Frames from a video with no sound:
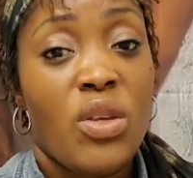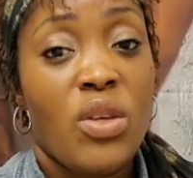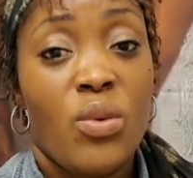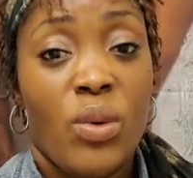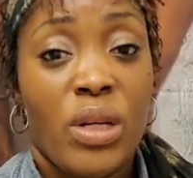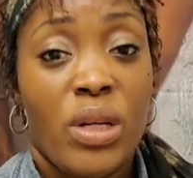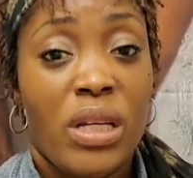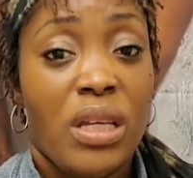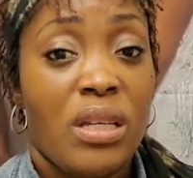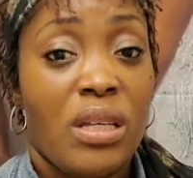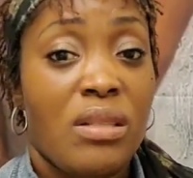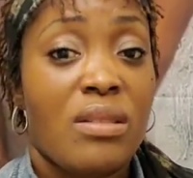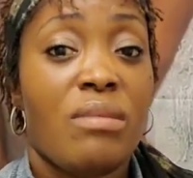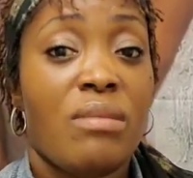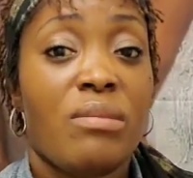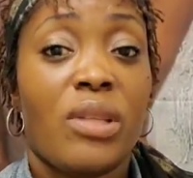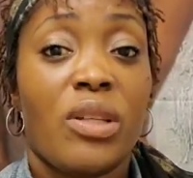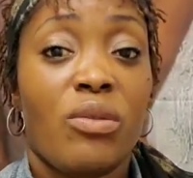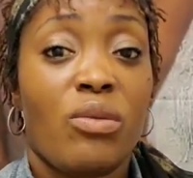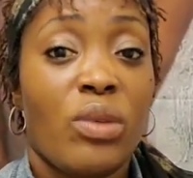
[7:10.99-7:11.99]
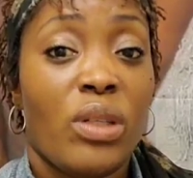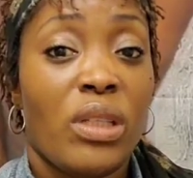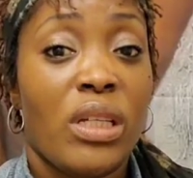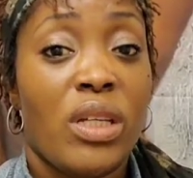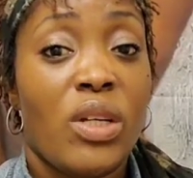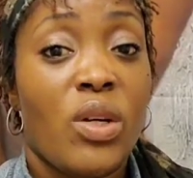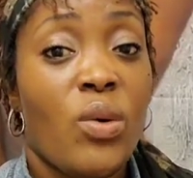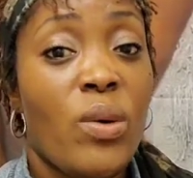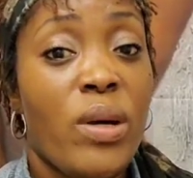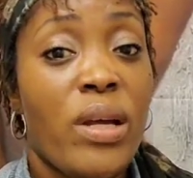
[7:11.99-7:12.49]
You want to get something really
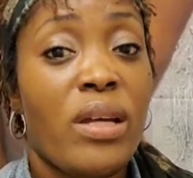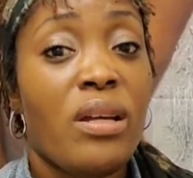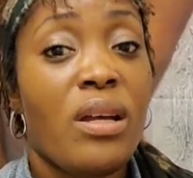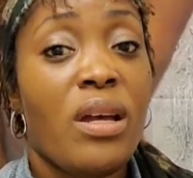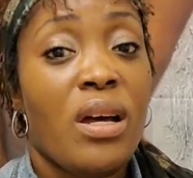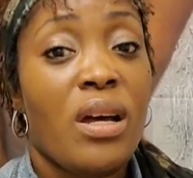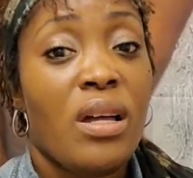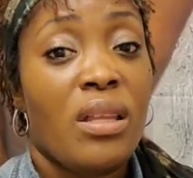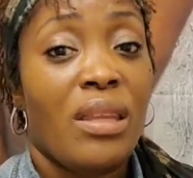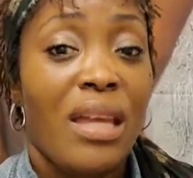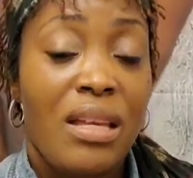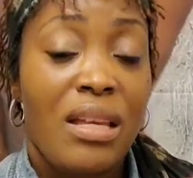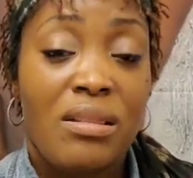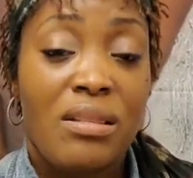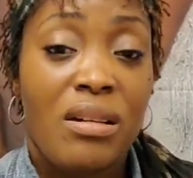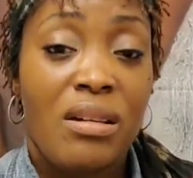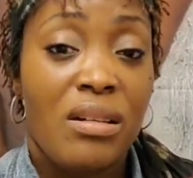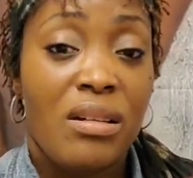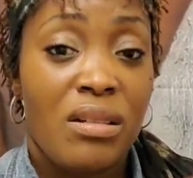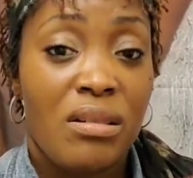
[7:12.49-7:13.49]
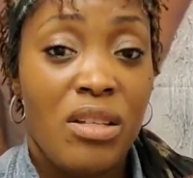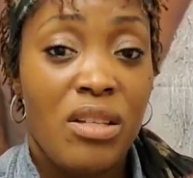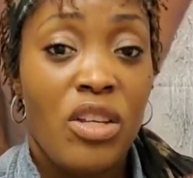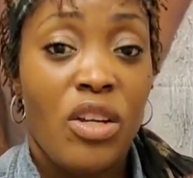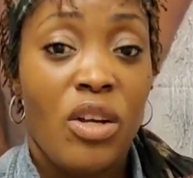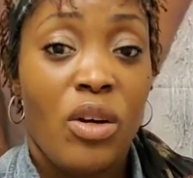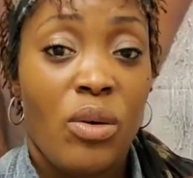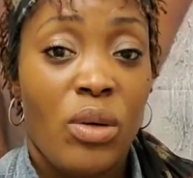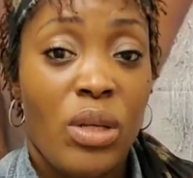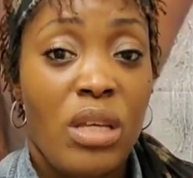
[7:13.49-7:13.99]
quick that's gonna,
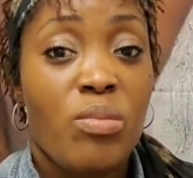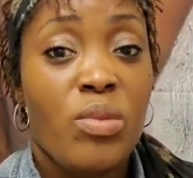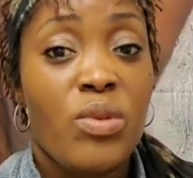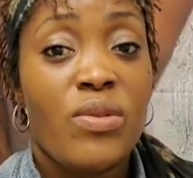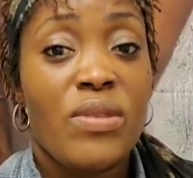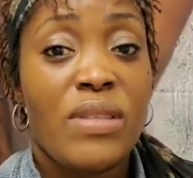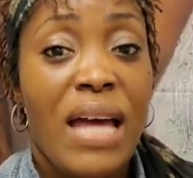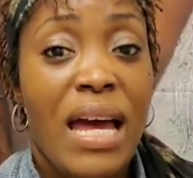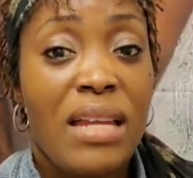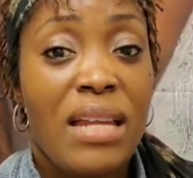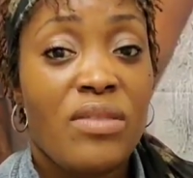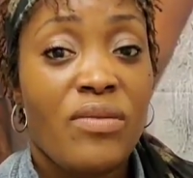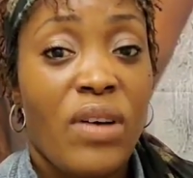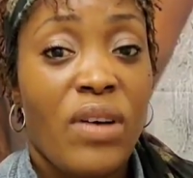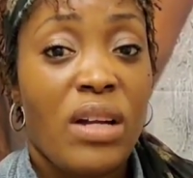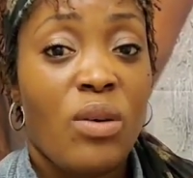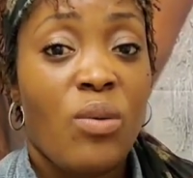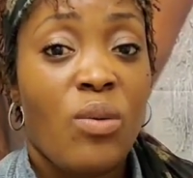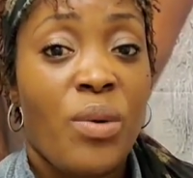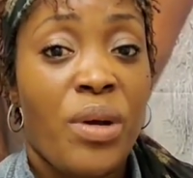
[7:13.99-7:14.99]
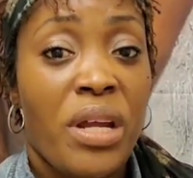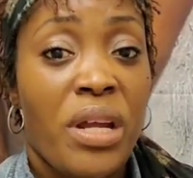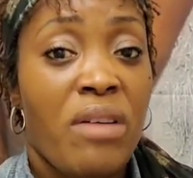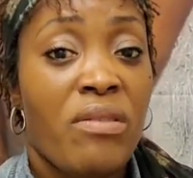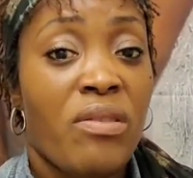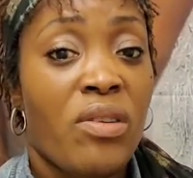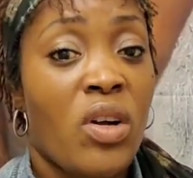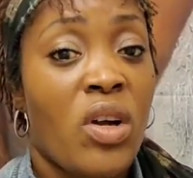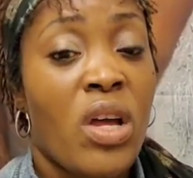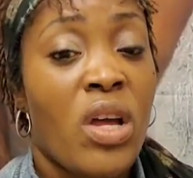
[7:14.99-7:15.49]
keep you satisfied or
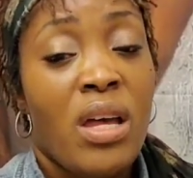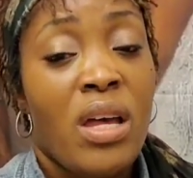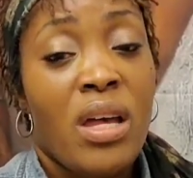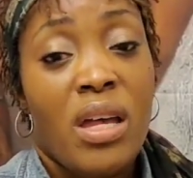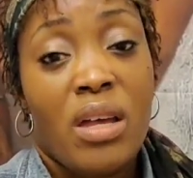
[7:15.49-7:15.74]
whatever.